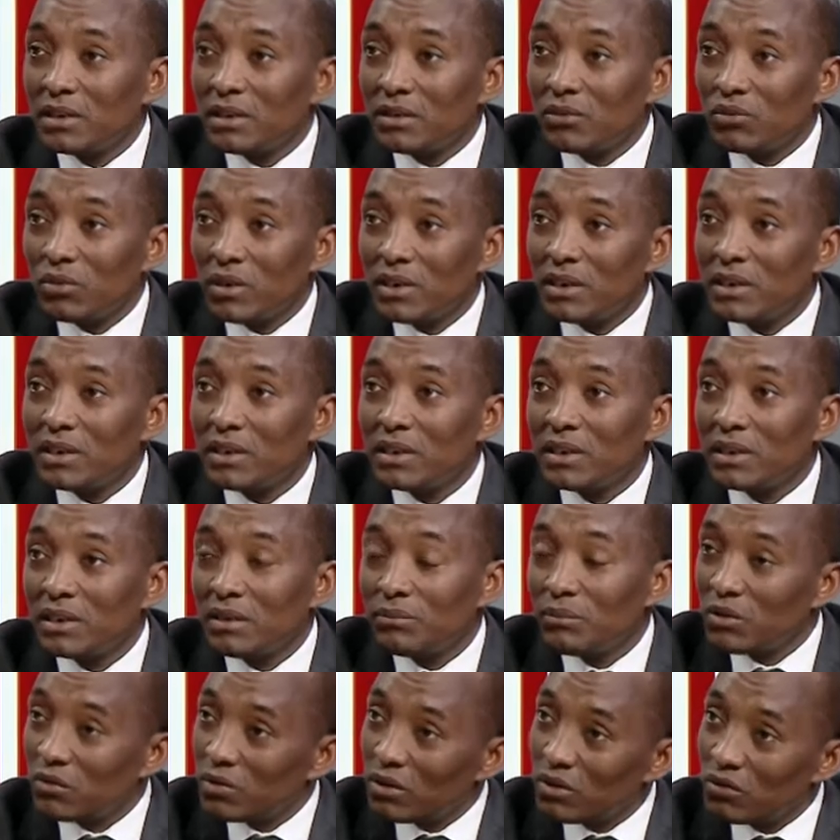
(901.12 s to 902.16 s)

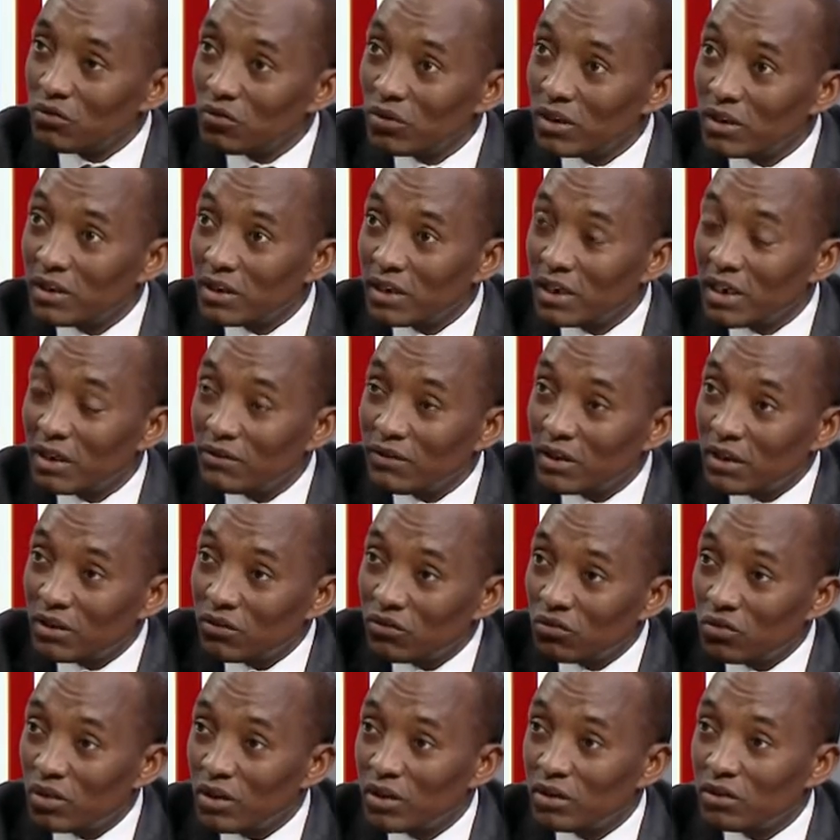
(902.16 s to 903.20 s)
2011 and
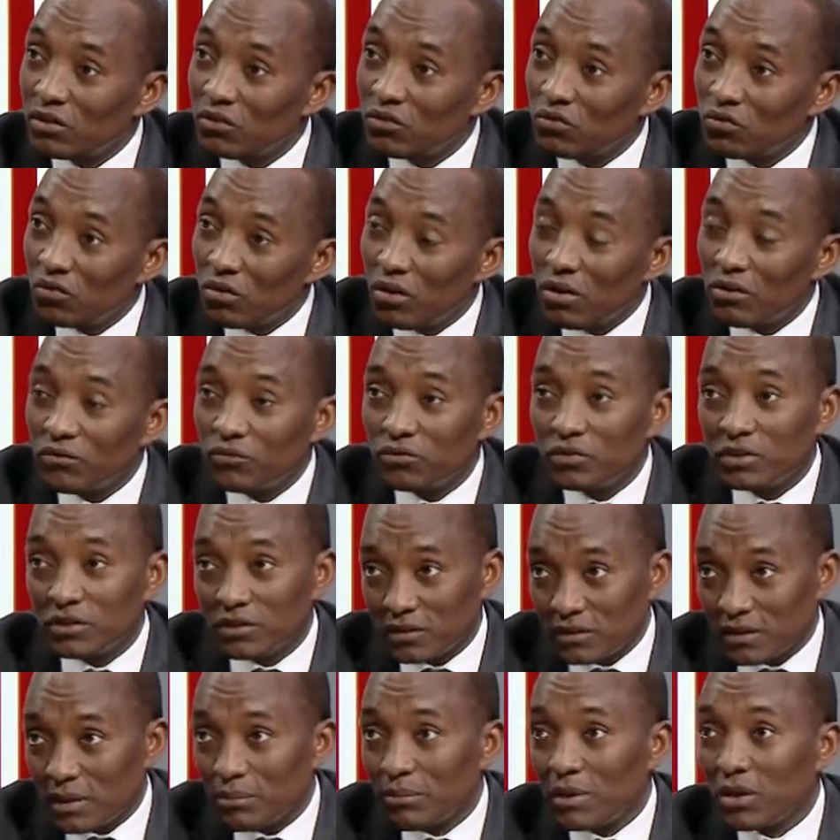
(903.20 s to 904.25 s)
2012, which
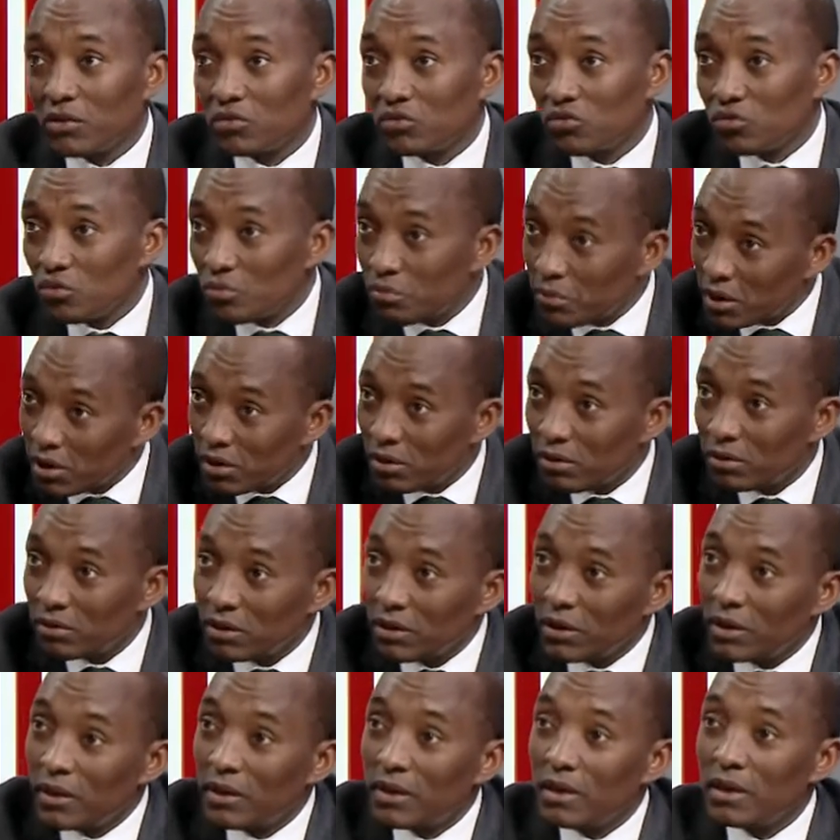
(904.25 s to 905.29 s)
is about 2 million.
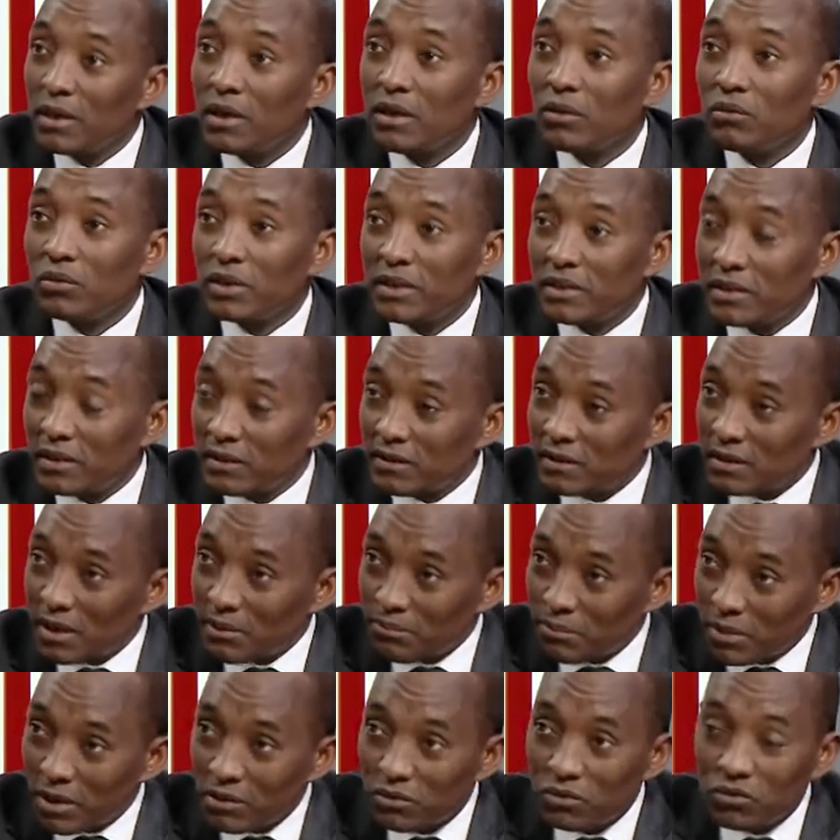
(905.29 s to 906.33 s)
which is
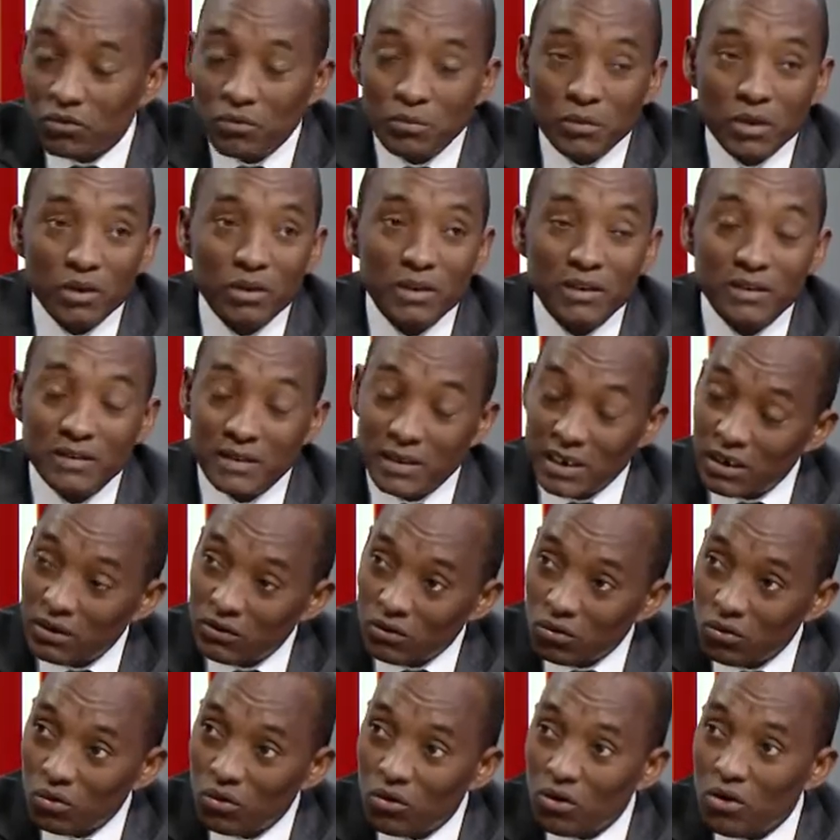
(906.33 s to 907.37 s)
about 2 million. It's still
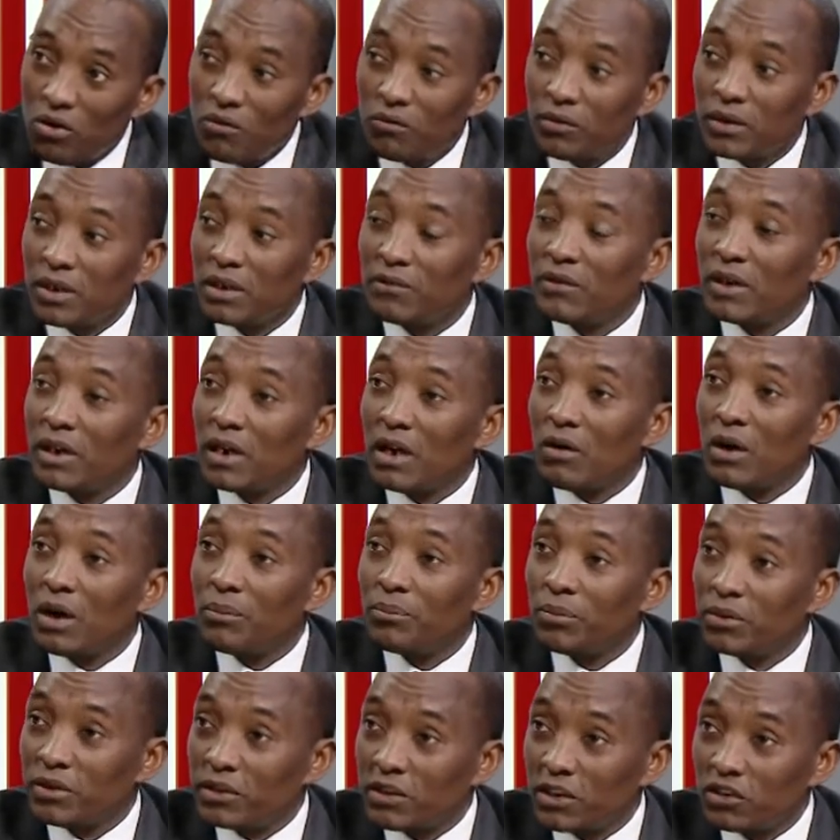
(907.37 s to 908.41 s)
too low given our
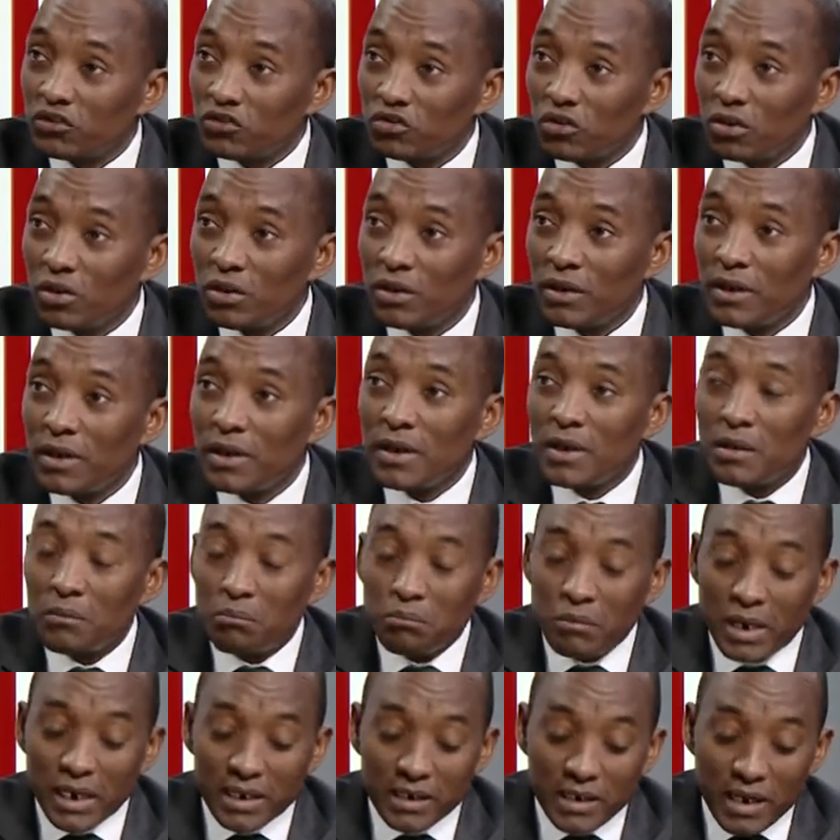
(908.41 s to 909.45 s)
potential,
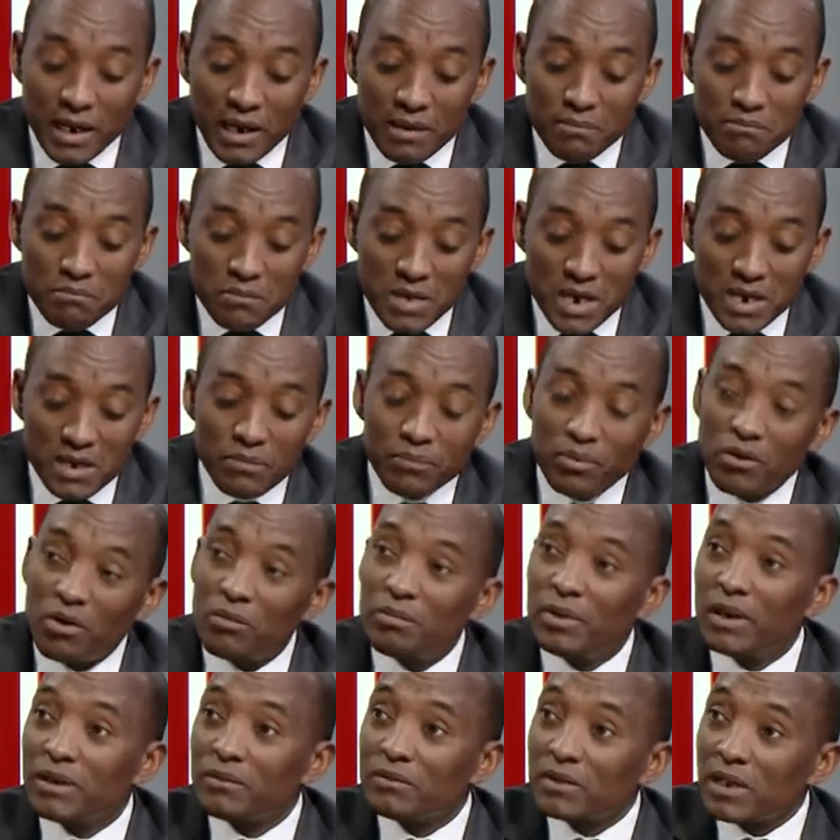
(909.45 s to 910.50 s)
but there are many
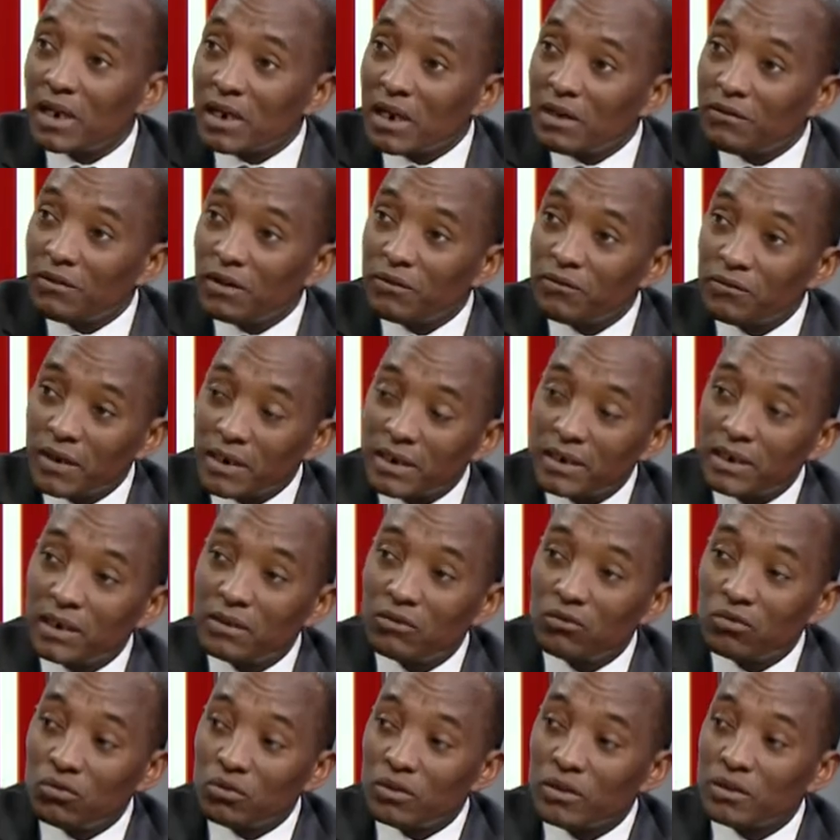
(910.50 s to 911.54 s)
problems that have affected
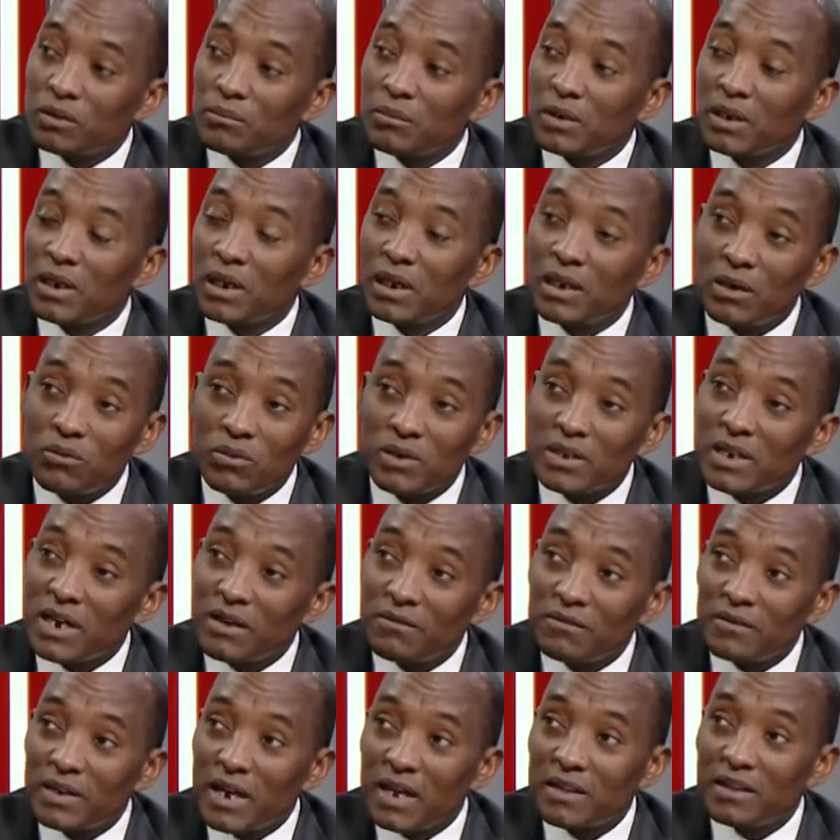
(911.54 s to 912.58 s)
tourism in Kenya, which have
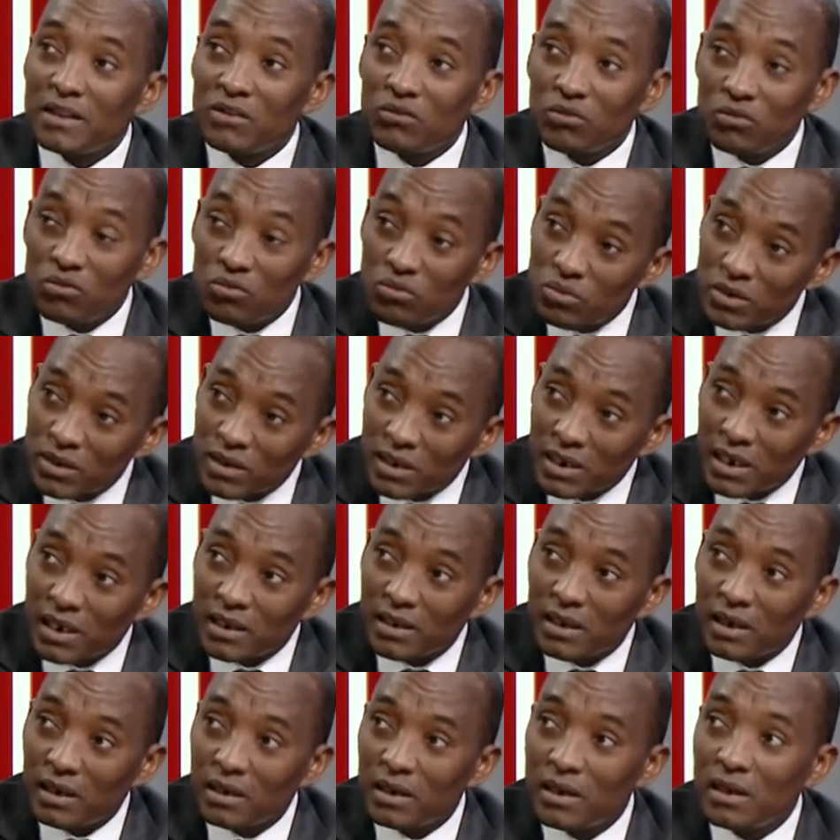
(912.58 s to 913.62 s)
nothing to do with
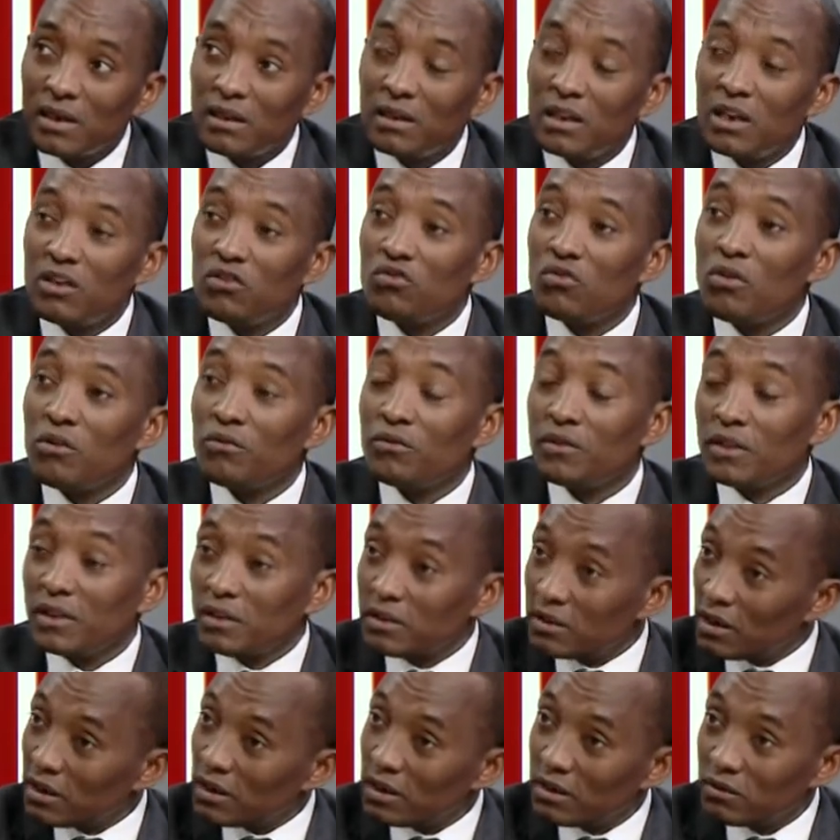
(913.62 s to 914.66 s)
Kenya. The issue of
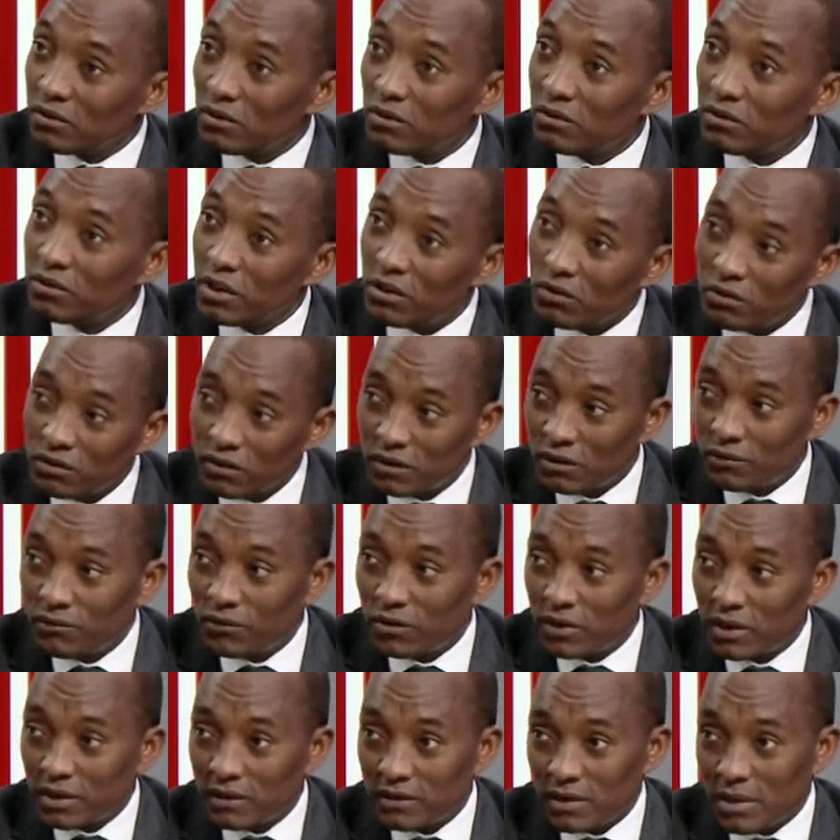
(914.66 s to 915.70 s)
international terrorism,
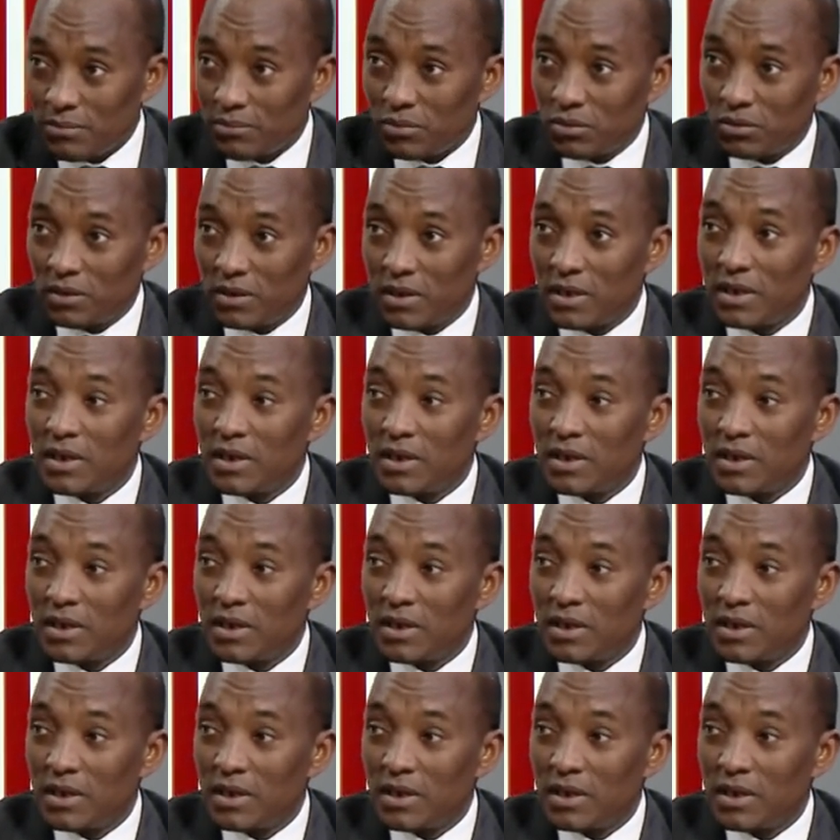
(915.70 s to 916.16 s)
for example,